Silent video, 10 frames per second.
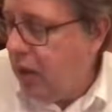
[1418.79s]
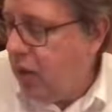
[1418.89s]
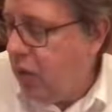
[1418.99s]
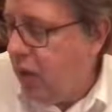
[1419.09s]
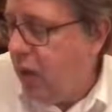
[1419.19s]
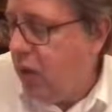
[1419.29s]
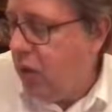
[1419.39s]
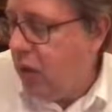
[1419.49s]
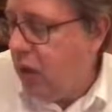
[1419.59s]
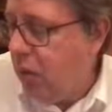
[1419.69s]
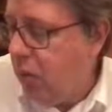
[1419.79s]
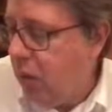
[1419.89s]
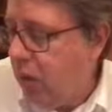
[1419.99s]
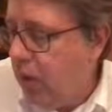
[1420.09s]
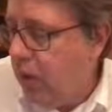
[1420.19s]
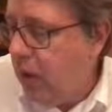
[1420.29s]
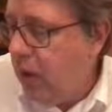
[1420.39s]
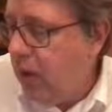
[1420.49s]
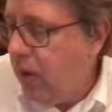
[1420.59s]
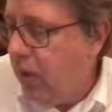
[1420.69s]
strategy was
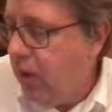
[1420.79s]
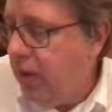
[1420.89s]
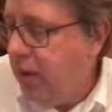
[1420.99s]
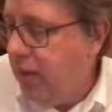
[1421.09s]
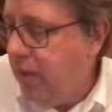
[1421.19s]
to,